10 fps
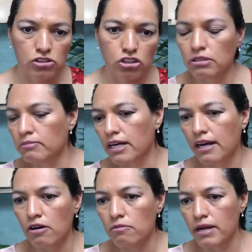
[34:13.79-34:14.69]
Doesn't matter
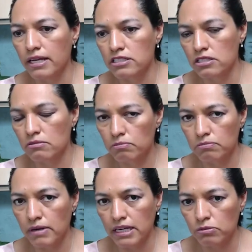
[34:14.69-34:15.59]
how
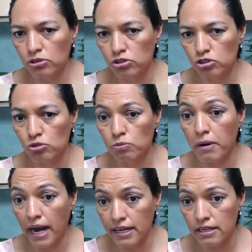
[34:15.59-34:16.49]
many books you
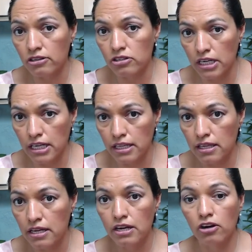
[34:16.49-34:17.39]
buy or read
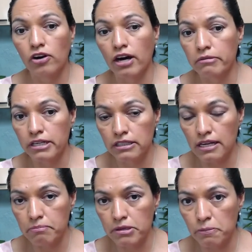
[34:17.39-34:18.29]
or how many
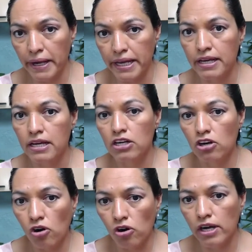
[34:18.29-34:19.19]
therapy you pay,
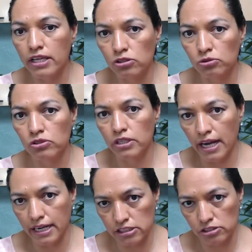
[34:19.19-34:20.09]
go and do the
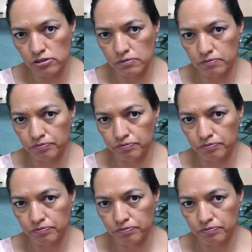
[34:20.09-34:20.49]
action.